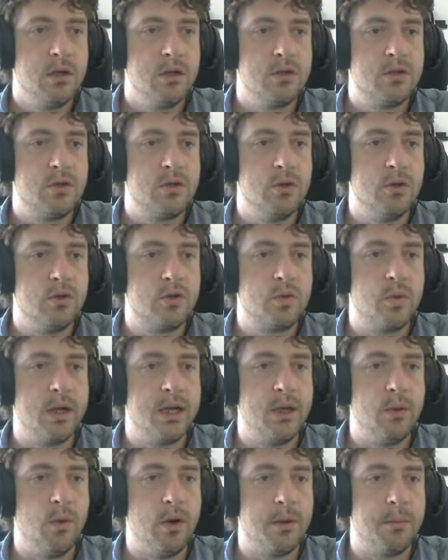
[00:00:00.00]
to
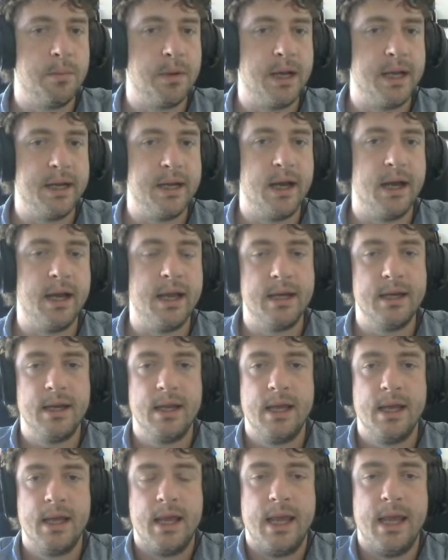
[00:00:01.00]
21:9,
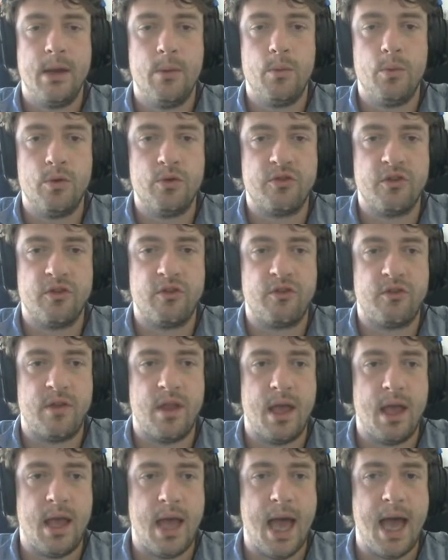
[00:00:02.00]
it will just
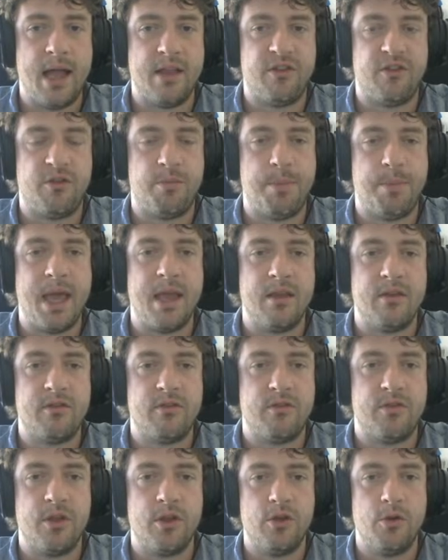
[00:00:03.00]
add space
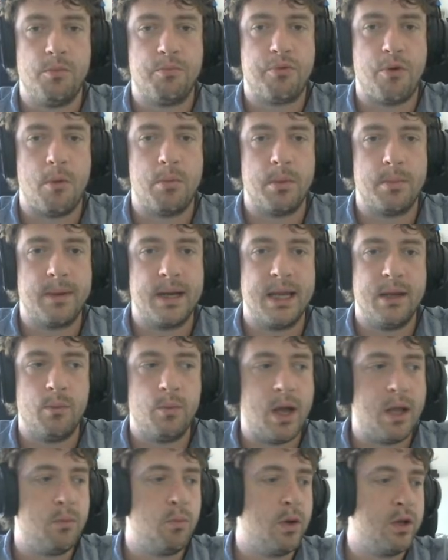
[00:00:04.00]
that you probably,
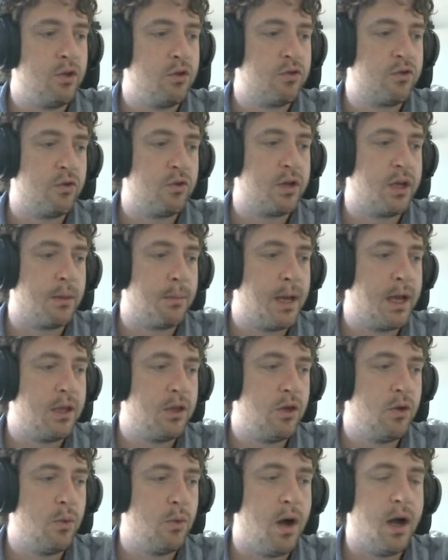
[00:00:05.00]
when you're talking about
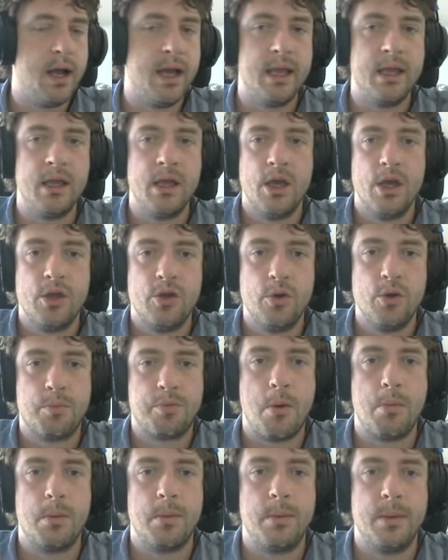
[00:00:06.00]
UI, you're
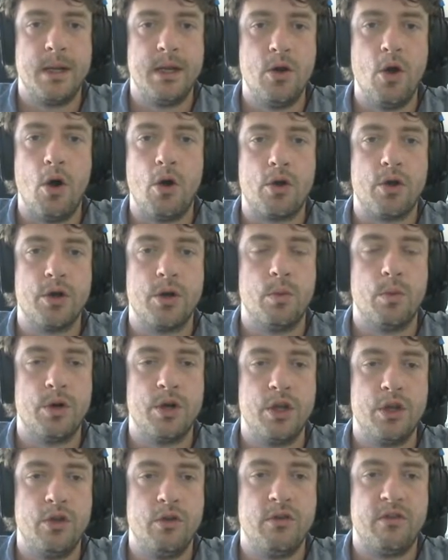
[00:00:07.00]
probably not going to want to
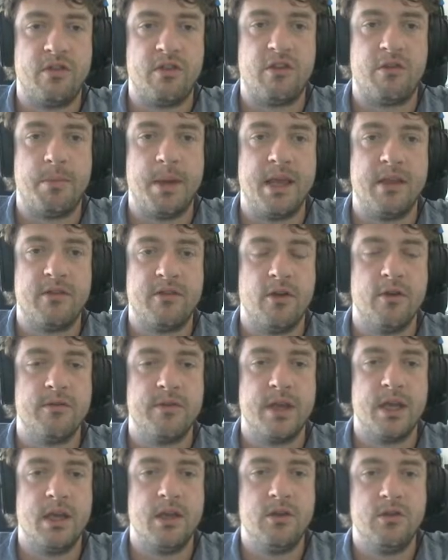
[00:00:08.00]
use the space over
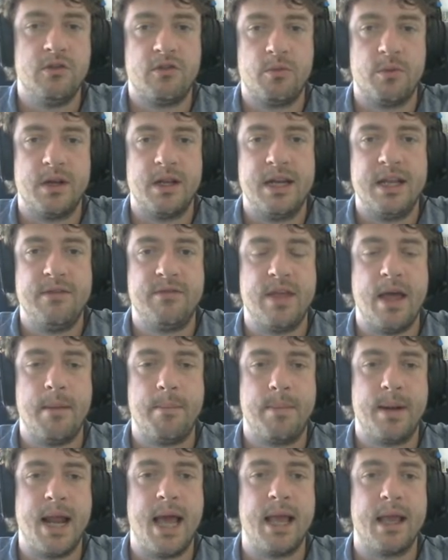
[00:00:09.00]
here. You just want to leave that
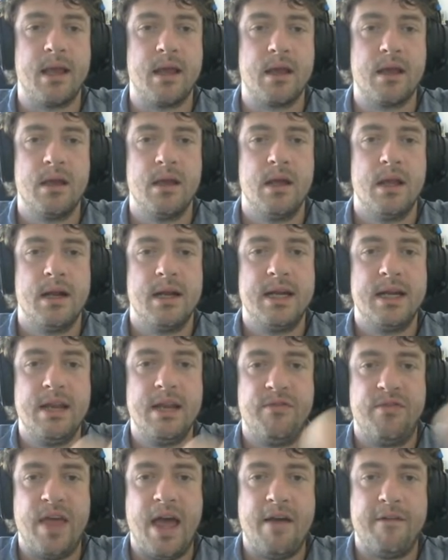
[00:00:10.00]
blank.
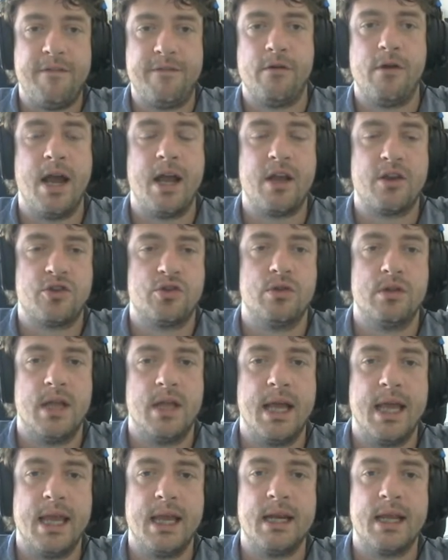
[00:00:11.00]
Leave that for actual
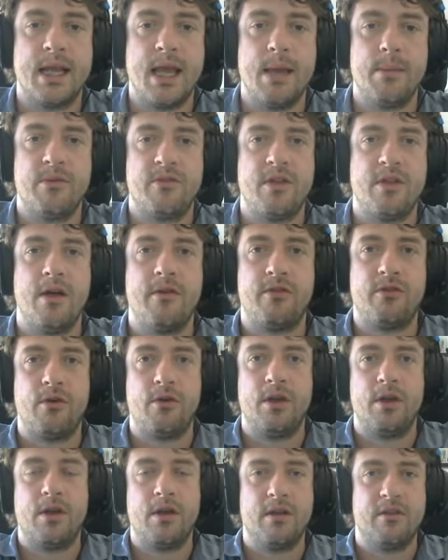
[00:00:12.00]
like in-game stuff.
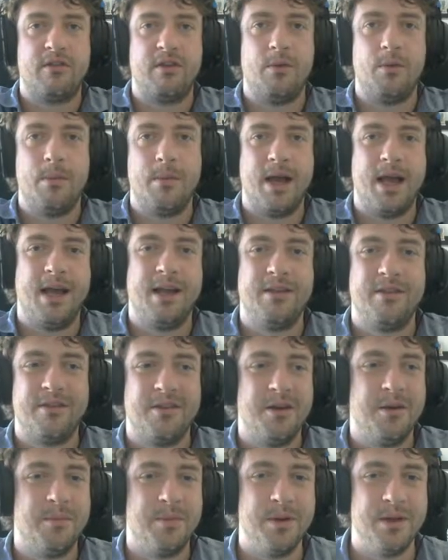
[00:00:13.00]
Sorry, you can't see where my hands
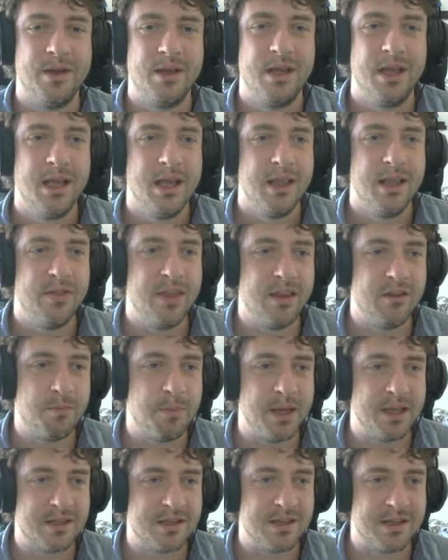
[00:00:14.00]
are, but these
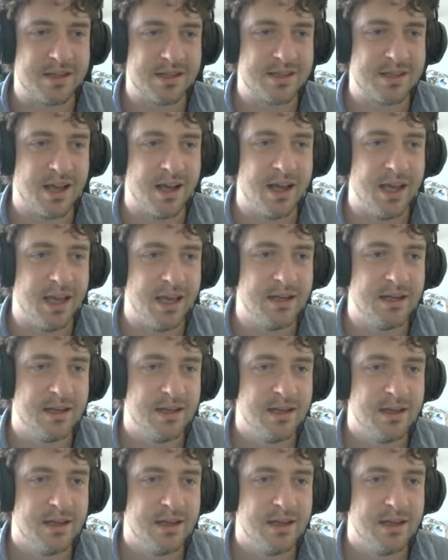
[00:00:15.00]
bits at the side,